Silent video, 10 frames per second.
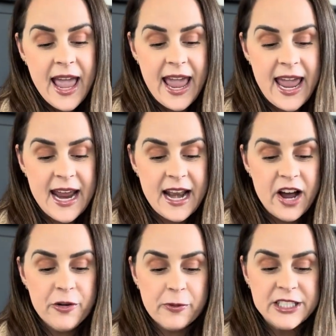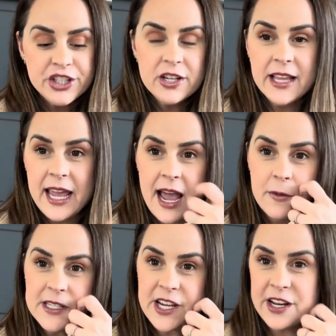And originally I
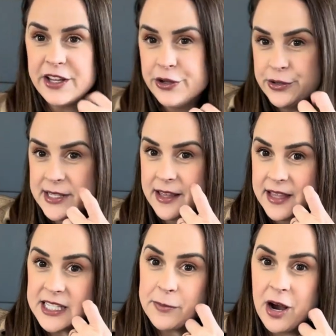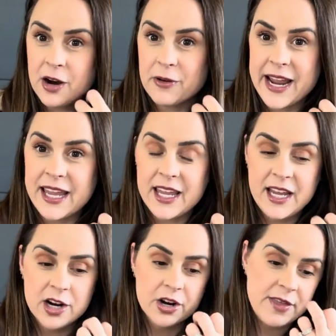was gonna use this pot right
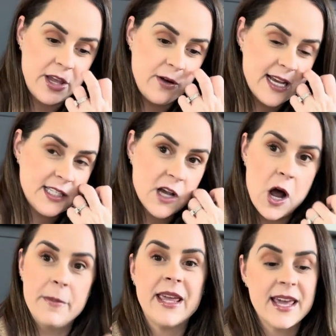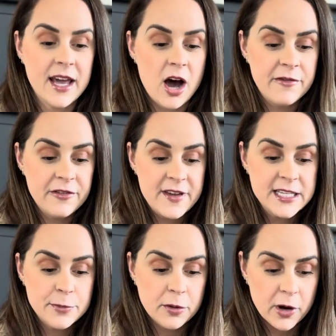here that you guys saw me get off of
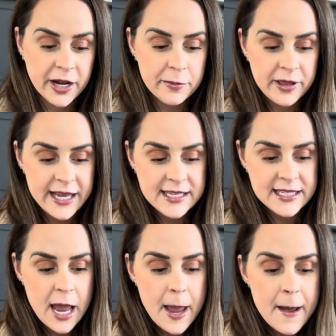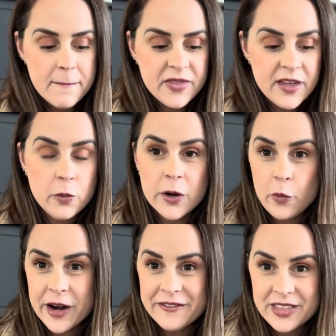Facebook Marketplace. But then when
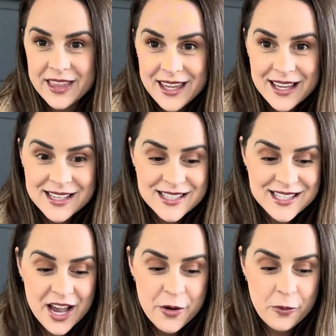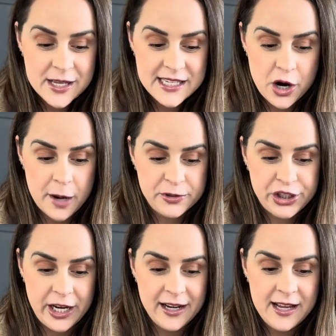one of these was an
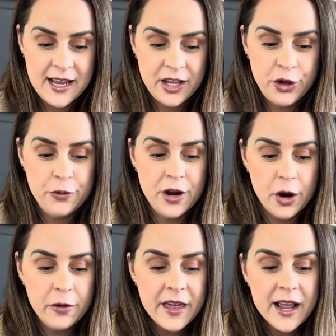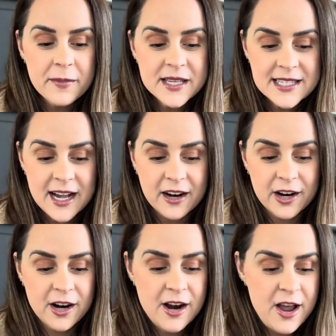option, you know that I'm a
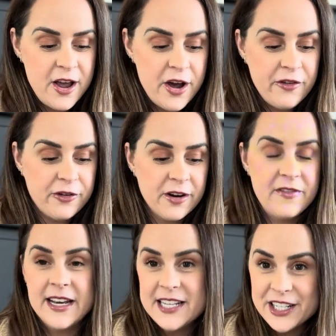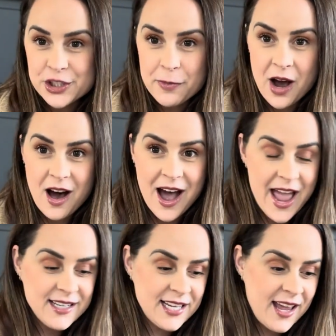sucker for a vintage
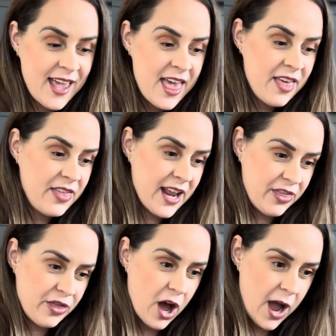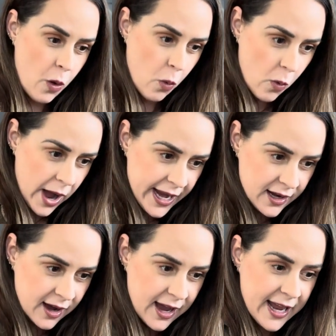pot, that I thought, why
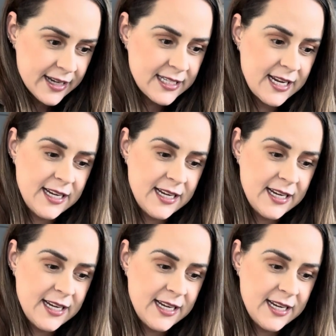not